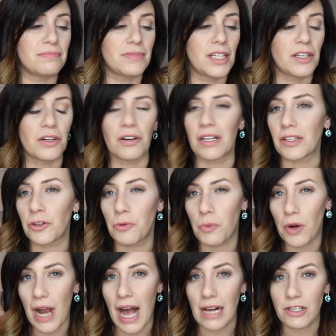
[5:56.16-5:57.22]
you know, a little
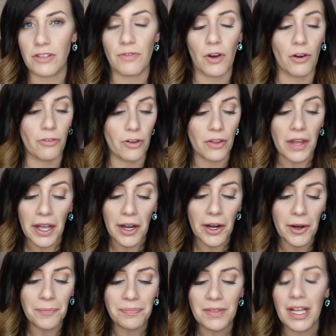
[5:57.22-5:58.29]
more active over
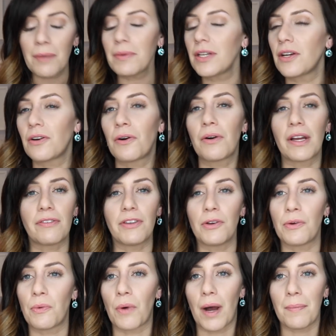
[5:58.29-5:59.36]
there. Let me know if
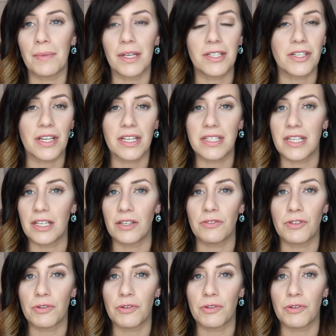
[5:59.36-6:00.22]
you want me to continue